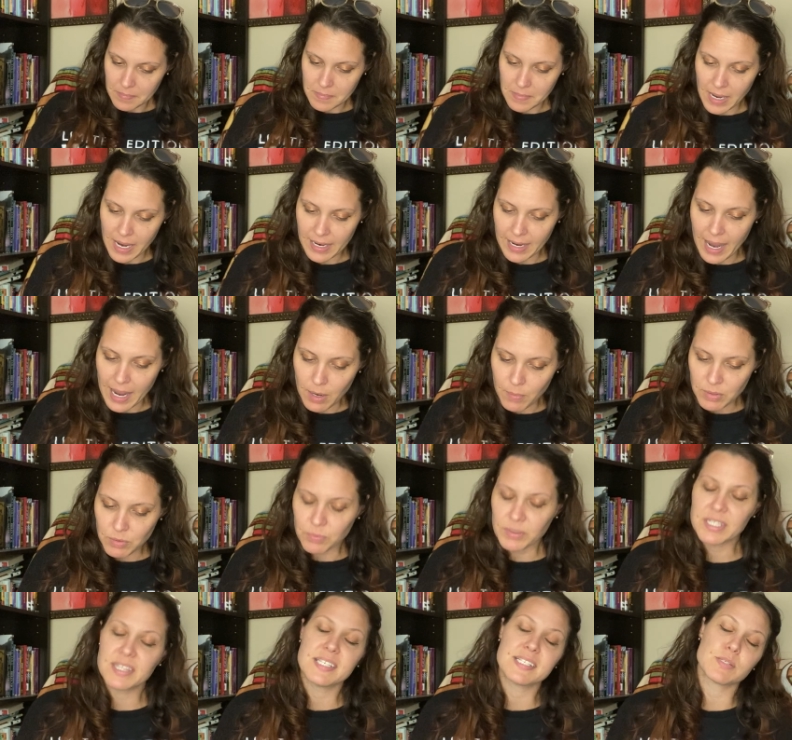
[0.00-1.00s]
I would
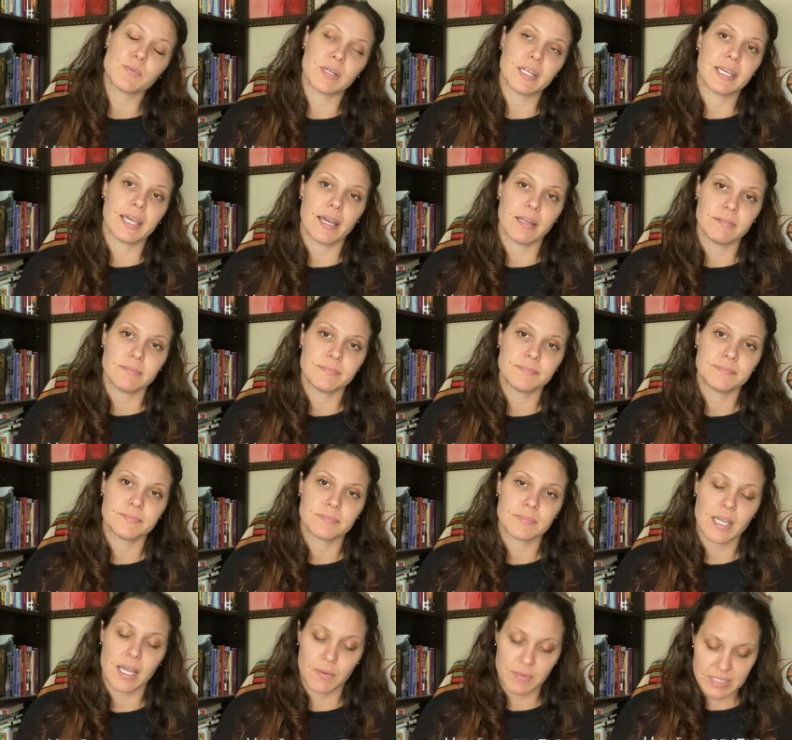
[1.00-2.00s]
read this one again.
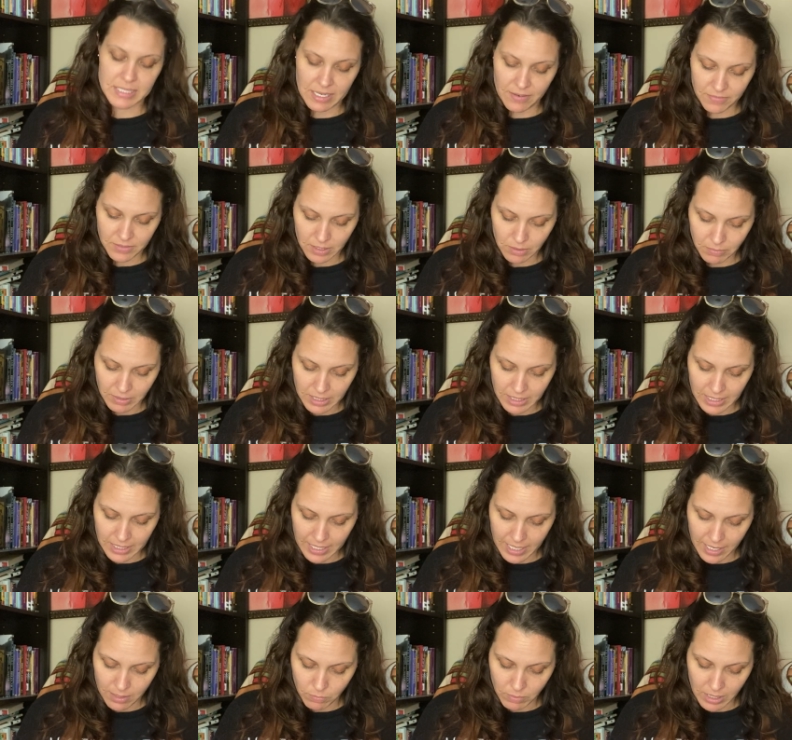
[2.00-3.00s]
I would definitely read it
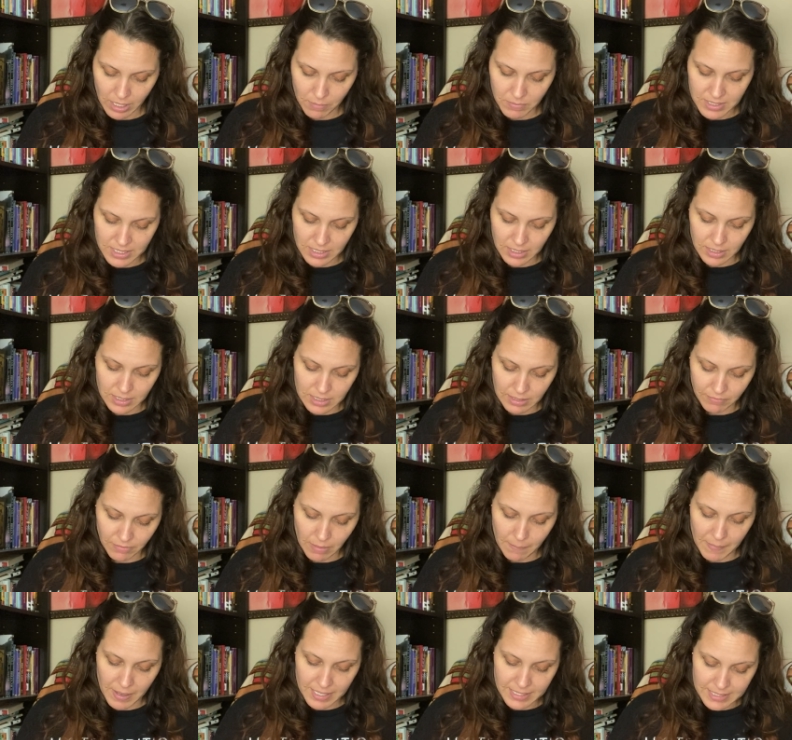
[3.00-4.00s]
again when I was in a different
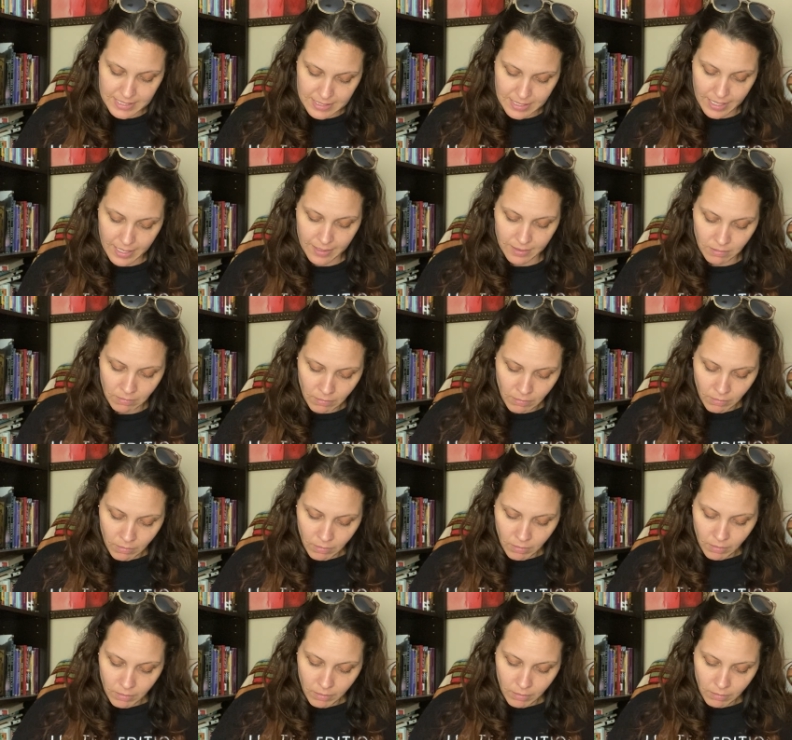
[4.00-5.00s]
mindset,
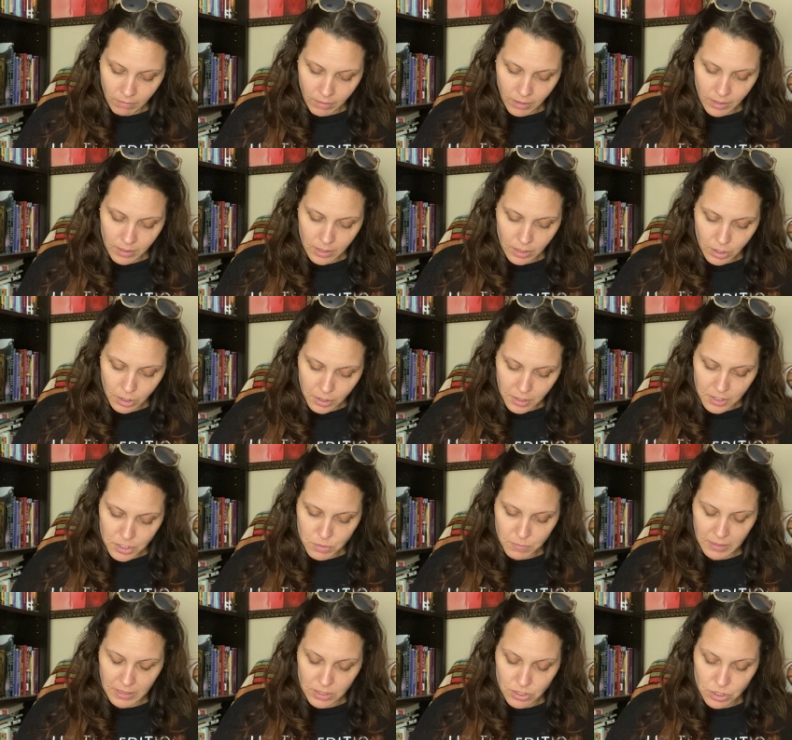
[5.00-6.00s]
and encourage
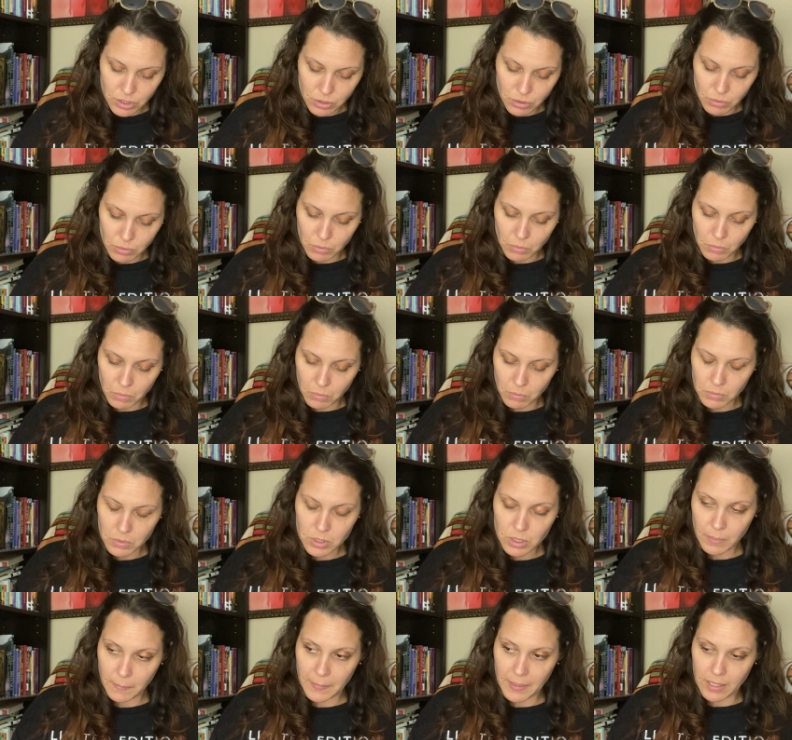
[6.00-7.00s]
me to
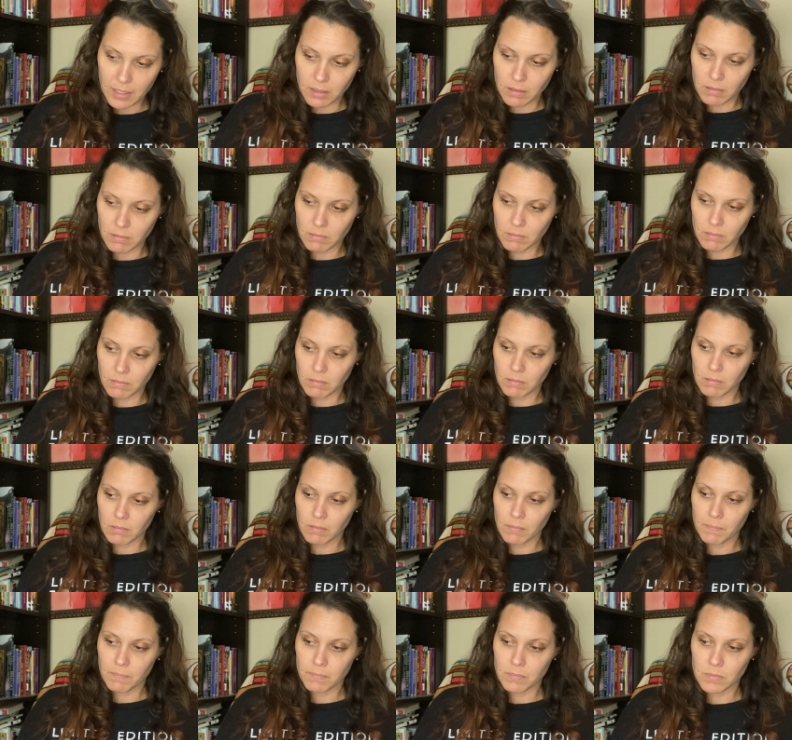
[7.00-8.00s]
make
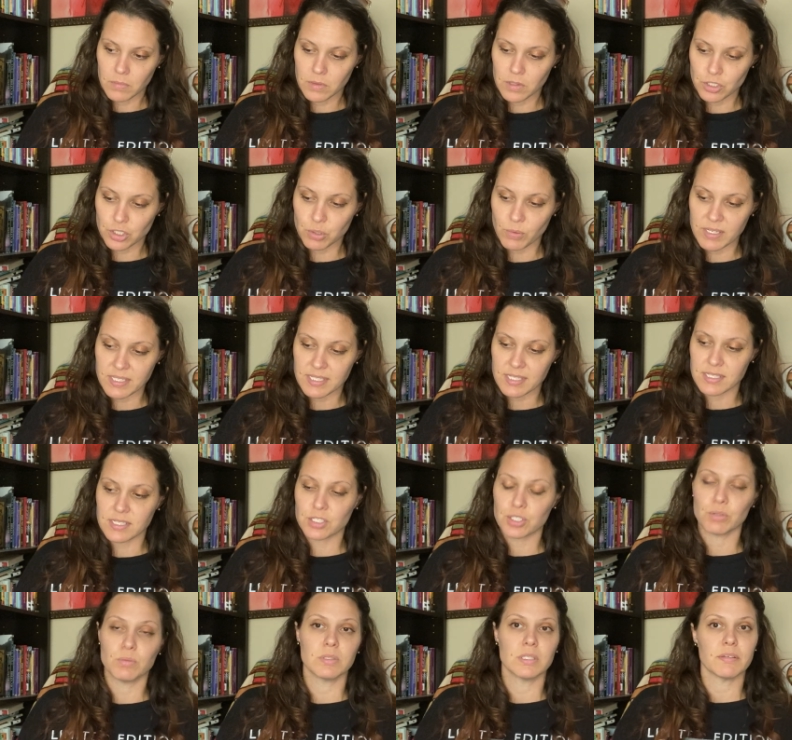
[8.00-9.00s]
the choices
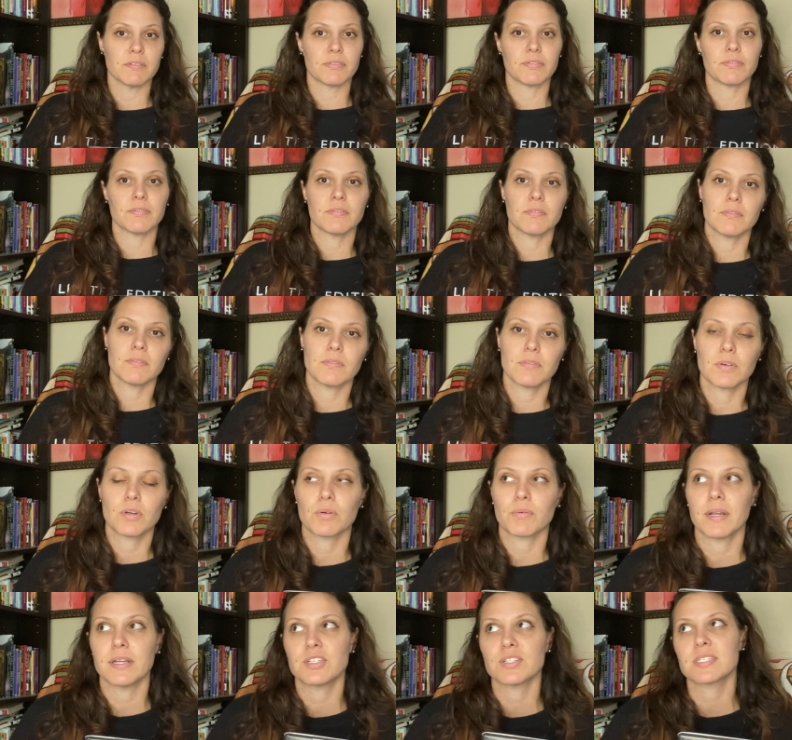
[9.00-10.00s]
to live
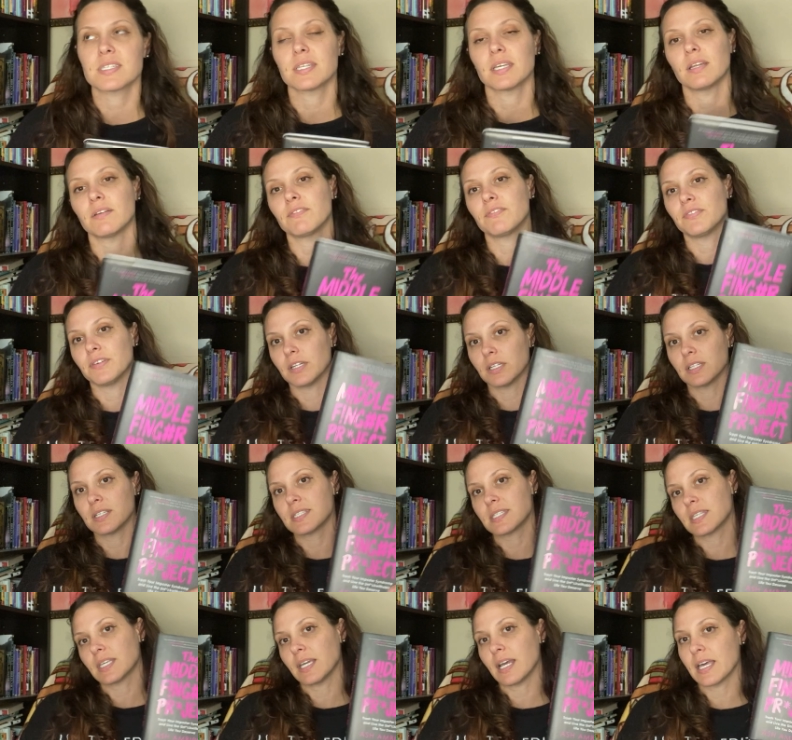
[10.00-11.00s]
courageously and
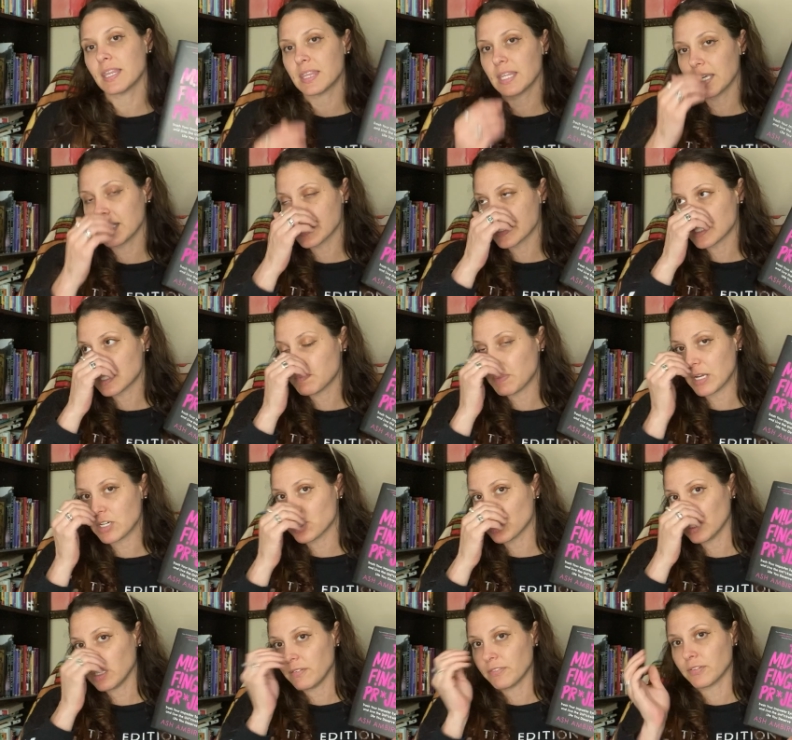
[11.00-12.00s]
fearlessly. I think
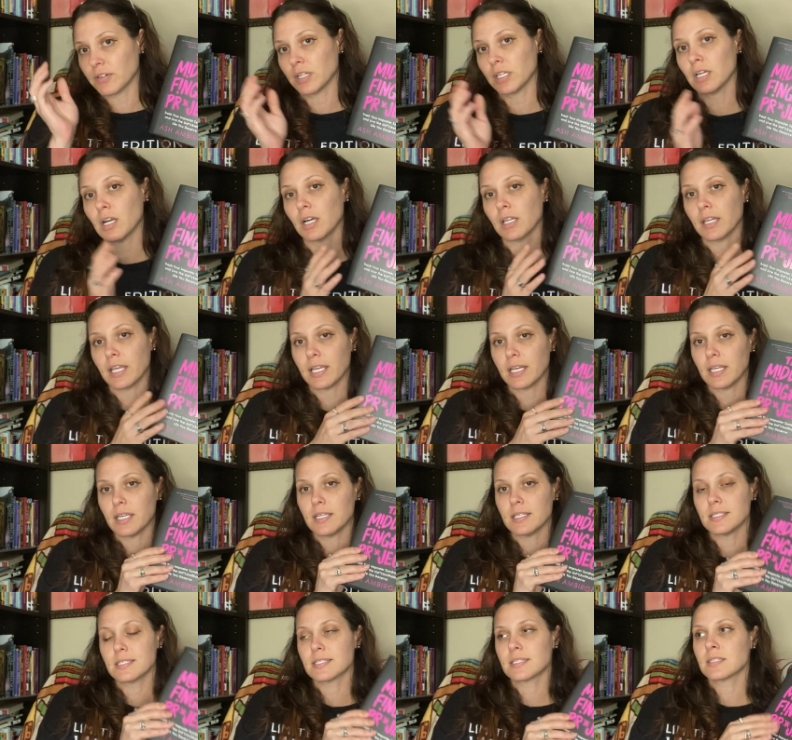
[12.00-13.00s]
especially for young
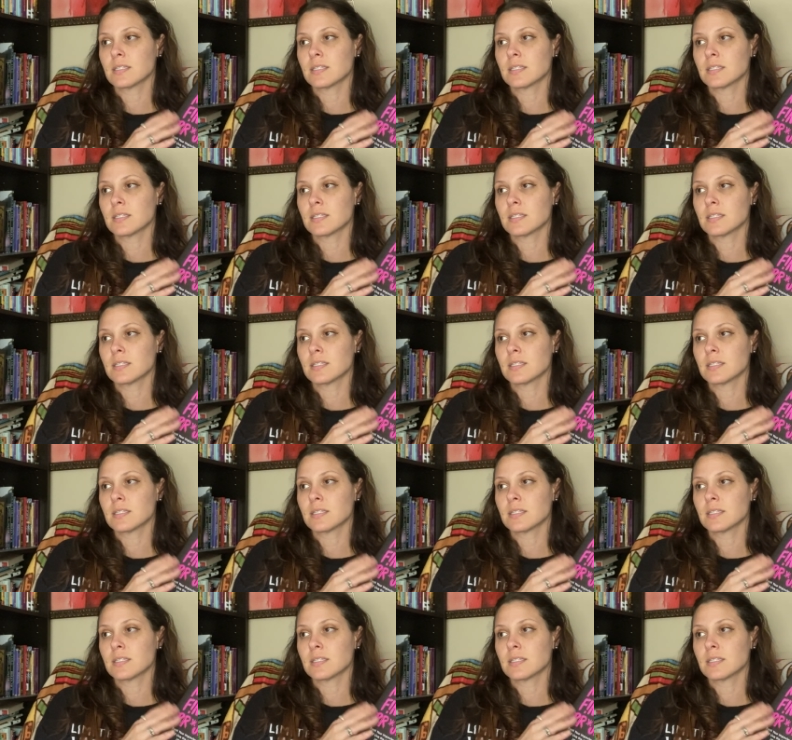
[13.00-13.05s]
ladies,